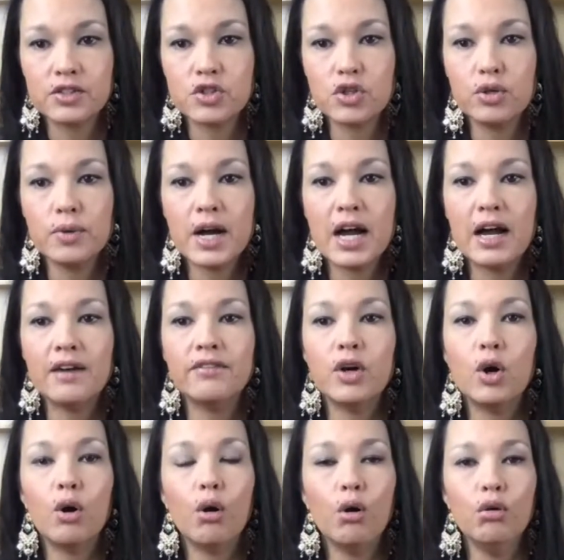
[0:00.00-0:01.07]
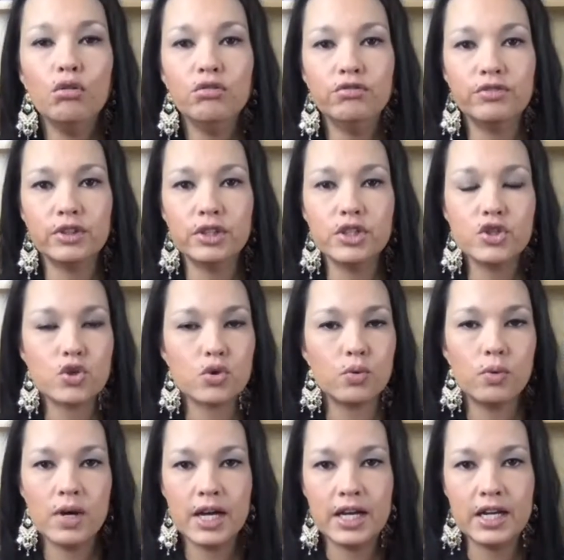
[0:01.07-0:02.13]
You have over
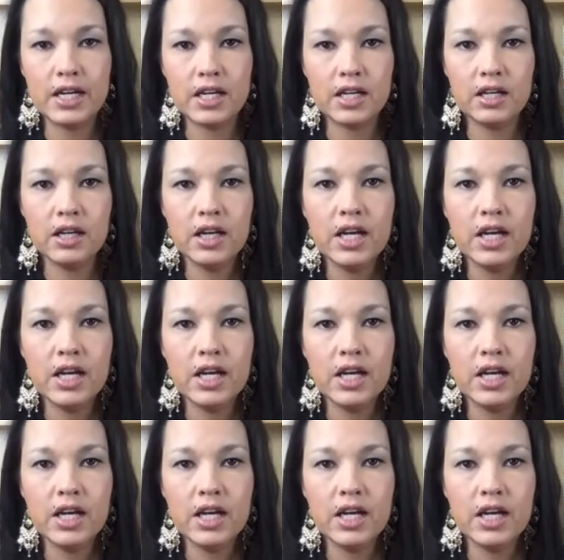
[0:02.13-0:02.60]
20